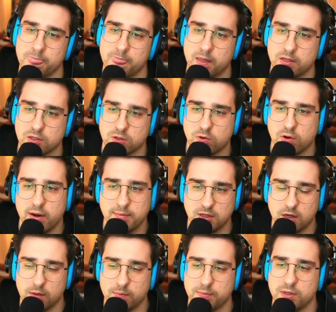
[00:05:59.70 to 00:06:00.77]
described a
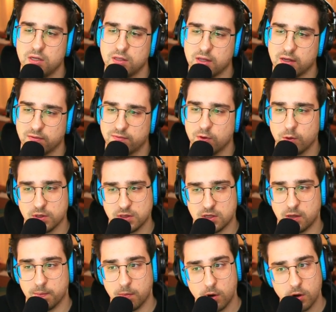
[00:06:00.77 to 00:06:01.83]
company that focused
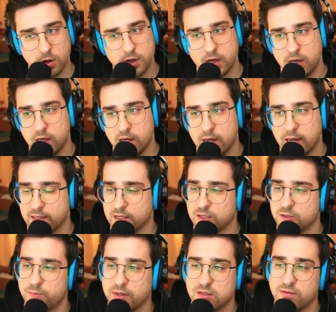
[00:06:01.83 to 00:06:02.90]
on marketing at the
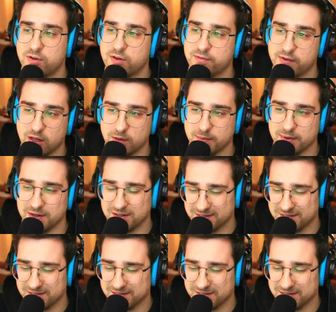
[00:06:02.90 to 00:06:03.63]
expense of development.